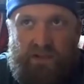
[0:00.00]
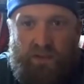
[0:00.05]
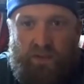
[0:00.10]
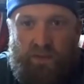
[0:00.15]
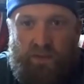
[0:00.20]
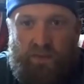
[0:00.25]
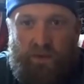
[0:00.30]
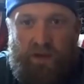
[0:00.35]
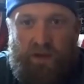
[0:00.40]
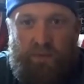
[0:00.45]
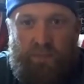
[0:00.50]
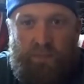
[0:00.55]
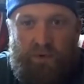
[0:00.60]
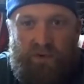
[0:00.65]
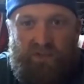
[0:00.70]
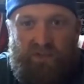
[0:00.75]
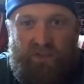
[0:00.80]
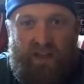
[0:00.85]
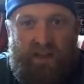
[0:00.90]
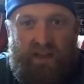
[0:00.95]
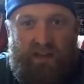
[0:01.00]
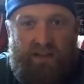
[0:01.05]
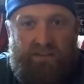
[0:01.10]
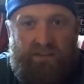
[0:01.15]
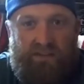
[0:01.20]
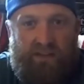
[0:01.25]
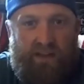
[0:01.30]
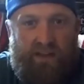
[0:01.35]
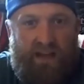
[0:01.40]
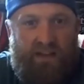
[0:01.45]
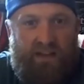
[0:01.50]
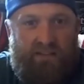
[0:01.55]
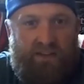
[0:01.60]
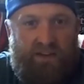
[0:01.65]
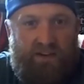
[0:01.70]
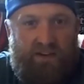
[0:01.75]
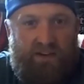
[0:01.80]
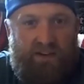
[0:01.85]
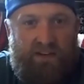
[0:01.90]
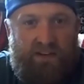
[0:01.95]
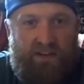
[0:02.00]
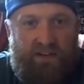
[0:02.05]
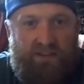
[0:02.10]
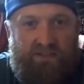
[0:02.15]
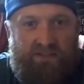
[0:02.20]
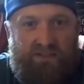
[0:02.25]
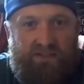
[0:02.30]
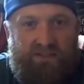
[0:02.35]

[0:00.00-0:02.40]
3% of the last 100 years.